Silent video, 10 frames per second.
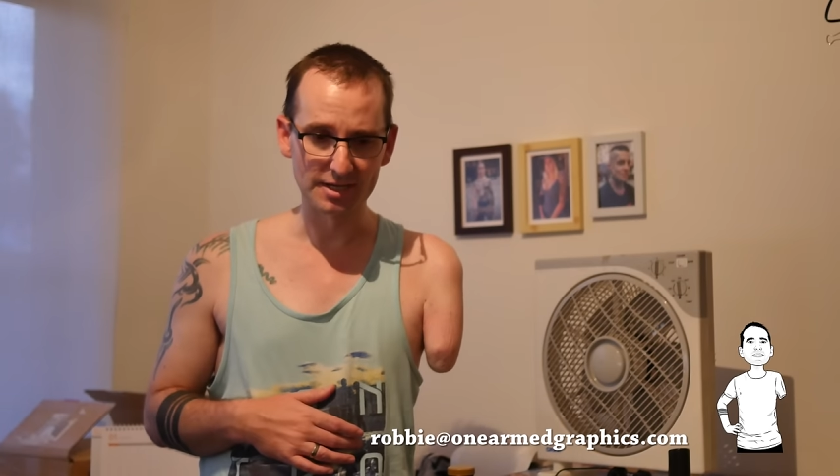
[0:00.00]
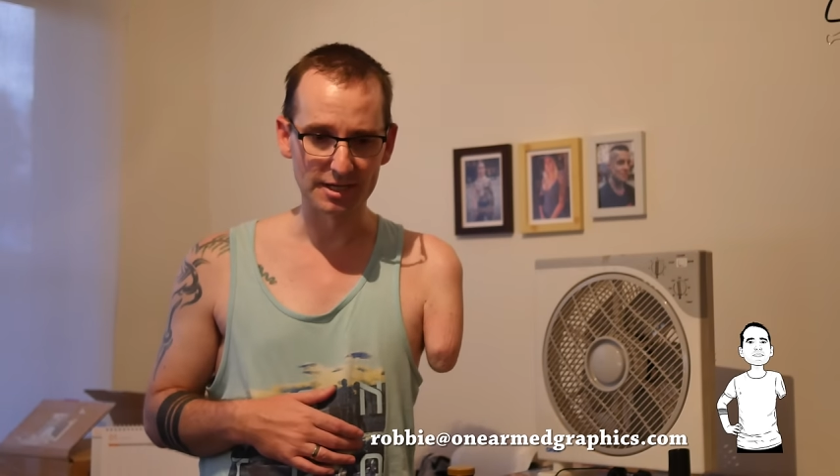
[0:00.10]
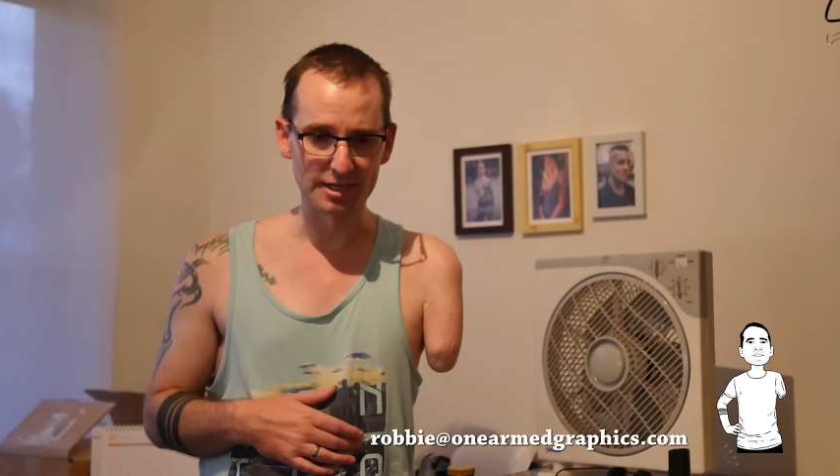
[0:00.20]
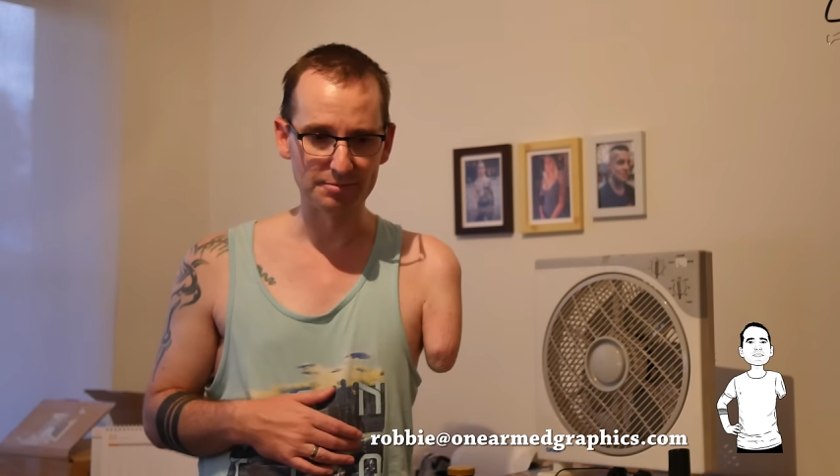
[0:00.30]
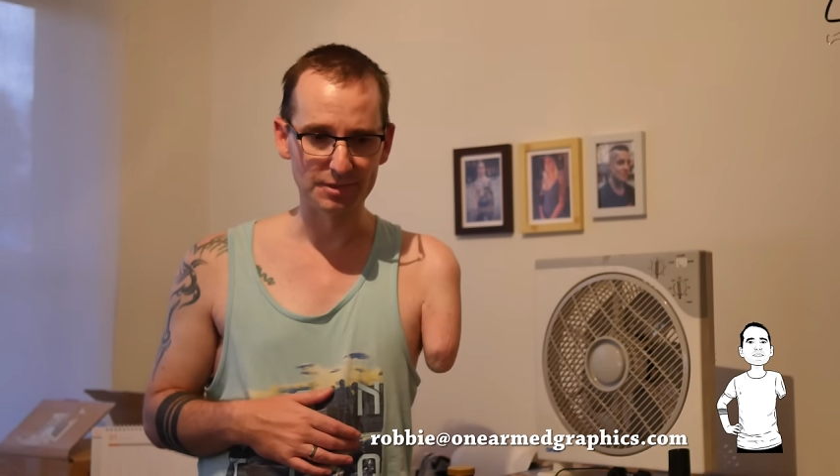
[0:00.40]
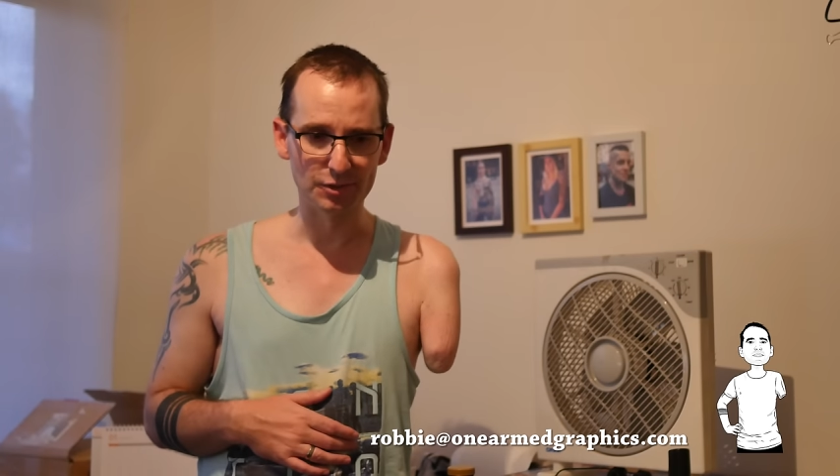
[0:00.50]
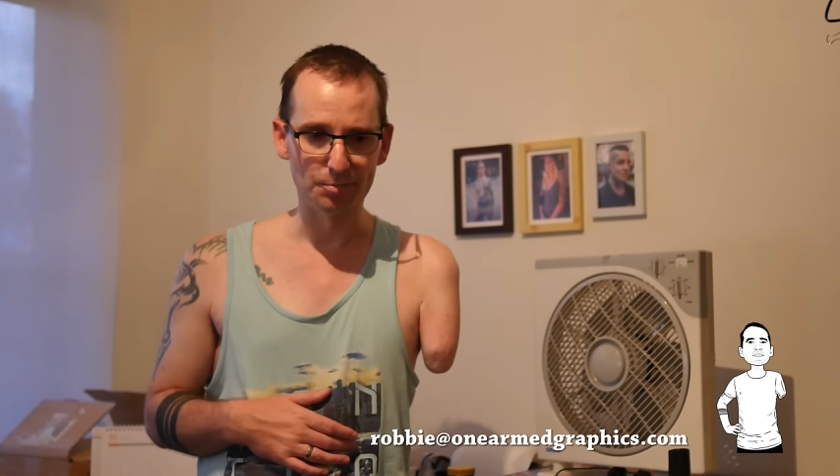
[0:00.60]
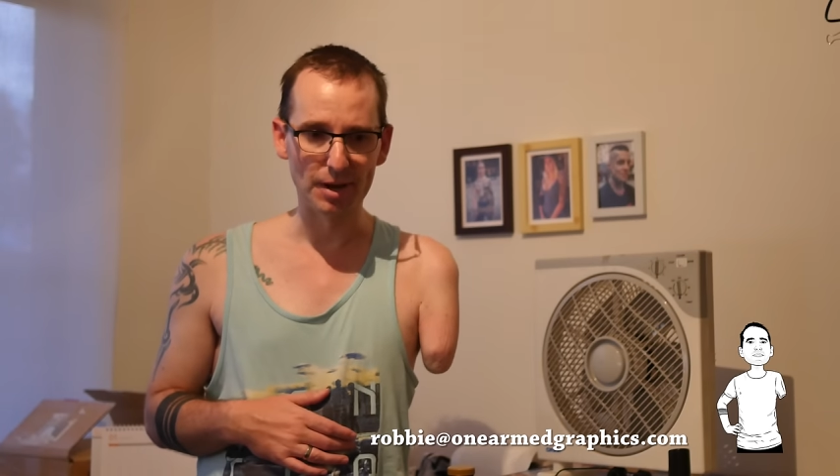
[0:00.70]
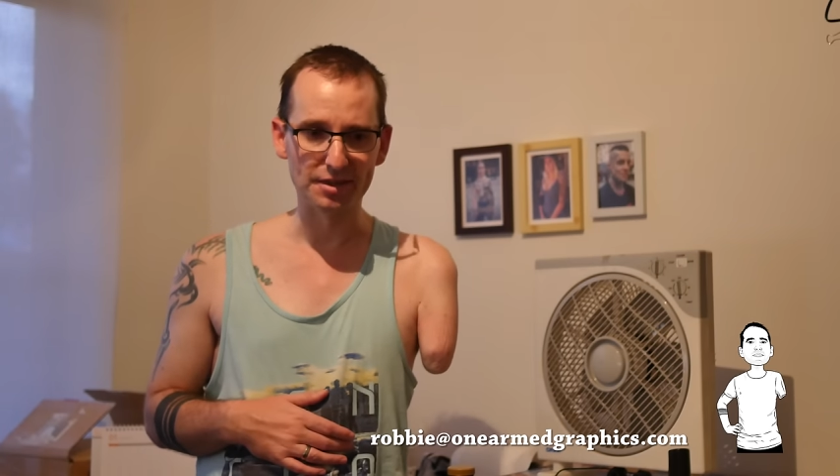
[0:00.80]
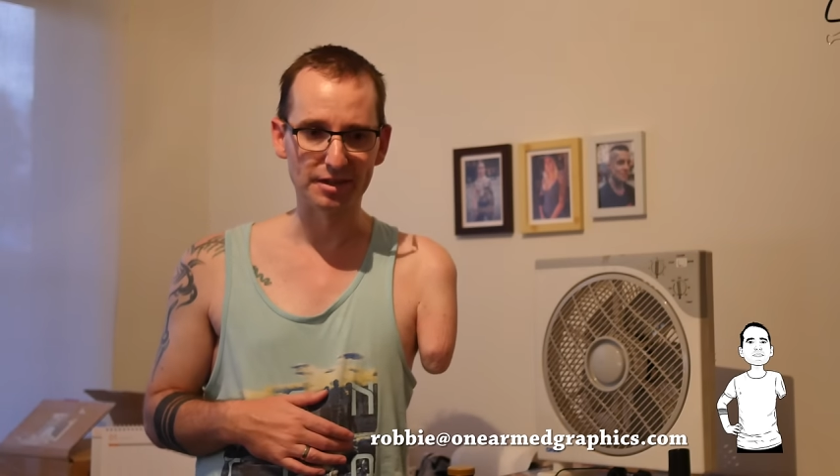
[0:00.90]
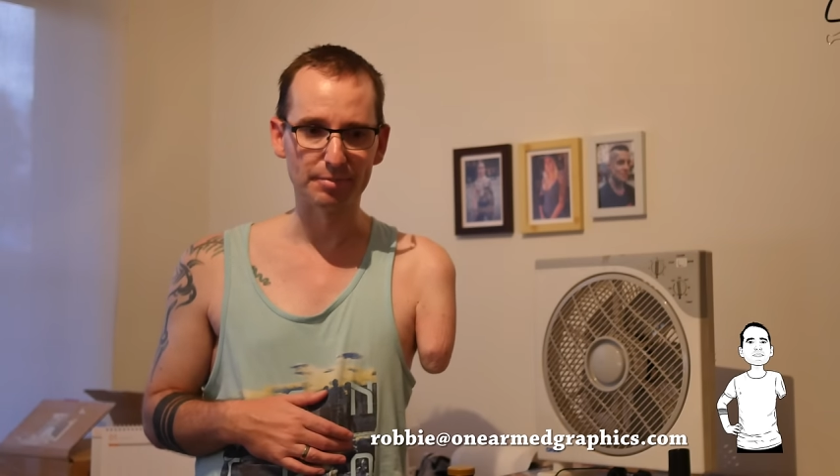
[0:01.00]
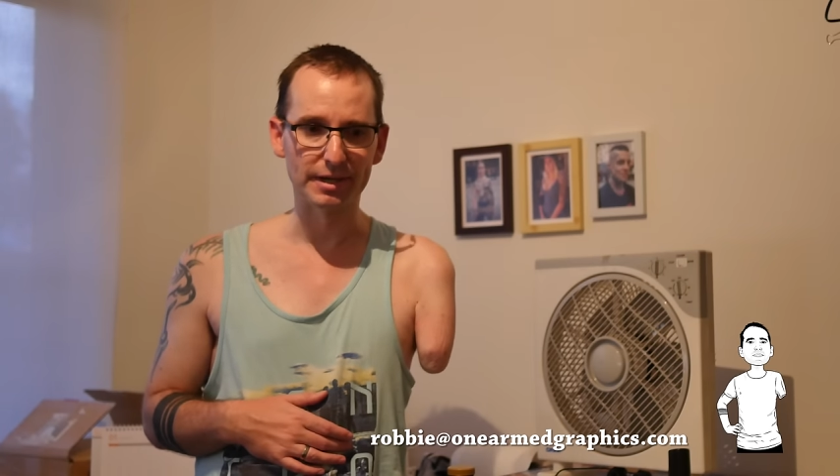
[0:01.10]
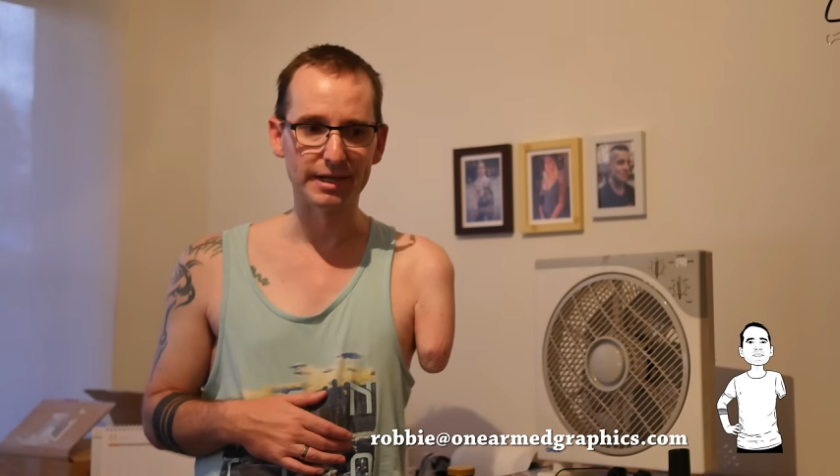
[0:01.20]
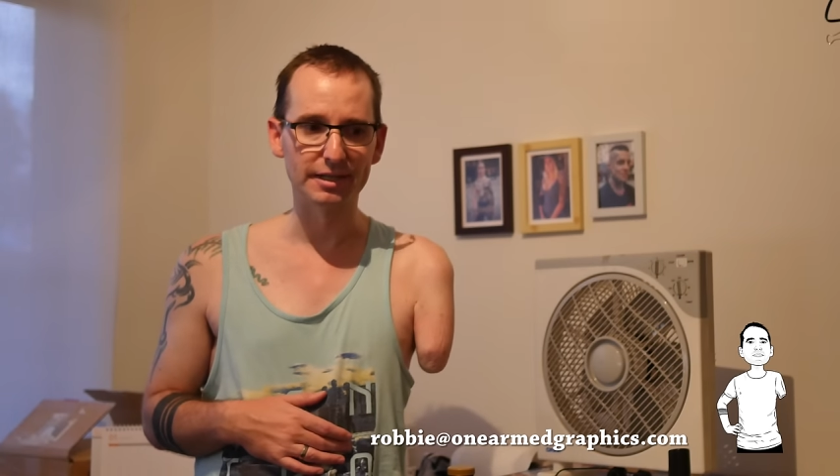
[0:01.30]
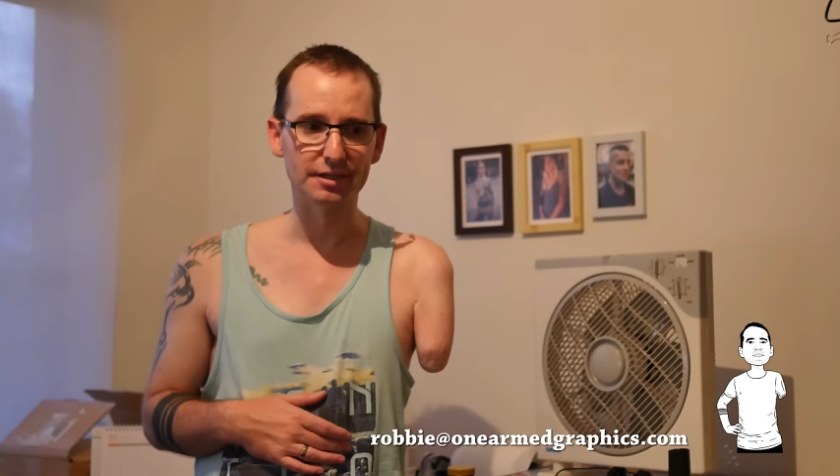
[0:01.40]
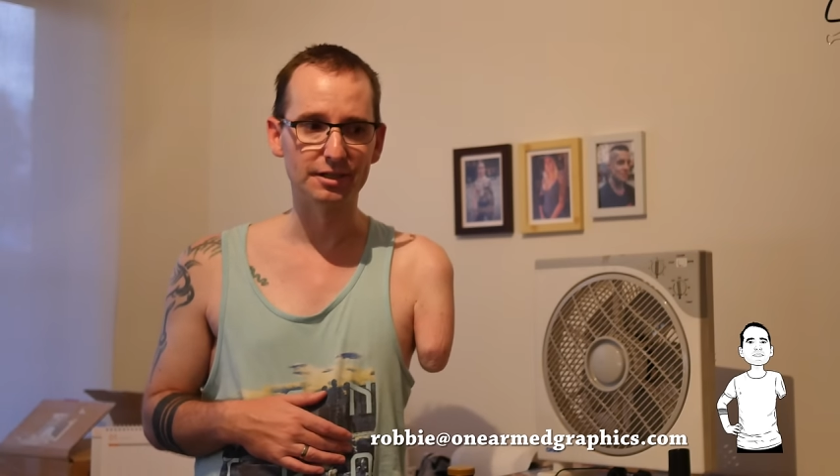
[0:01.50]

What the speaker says: neuropathic pain,